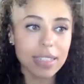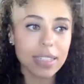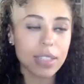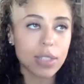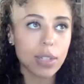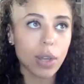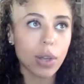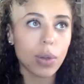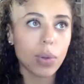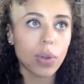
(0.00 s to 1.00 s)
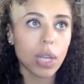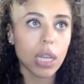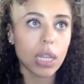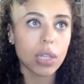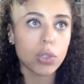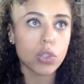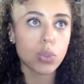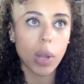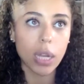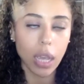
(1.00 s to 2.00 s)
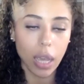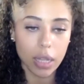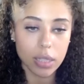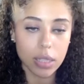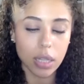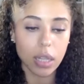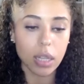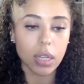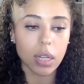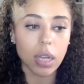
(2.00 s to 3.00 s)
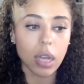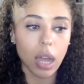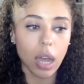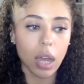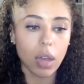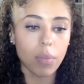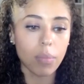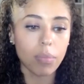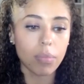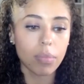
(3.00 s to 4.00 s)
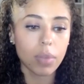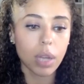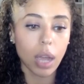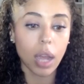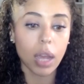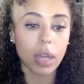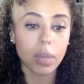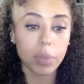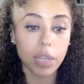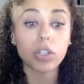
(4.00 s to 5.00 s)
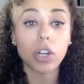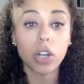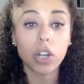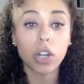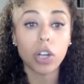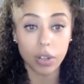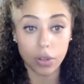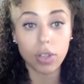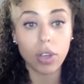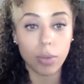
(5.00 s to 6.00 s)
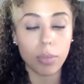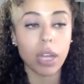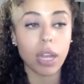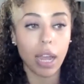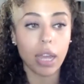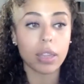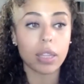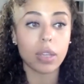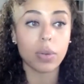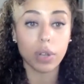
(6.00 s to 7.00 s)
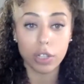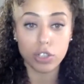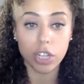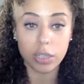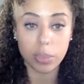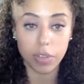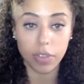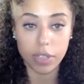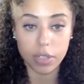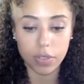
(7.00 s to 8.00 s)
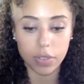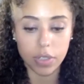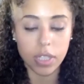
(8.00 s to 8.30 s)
So in 2018, I played Curly in Oklahoma at the Oregon Shakespeare Festival.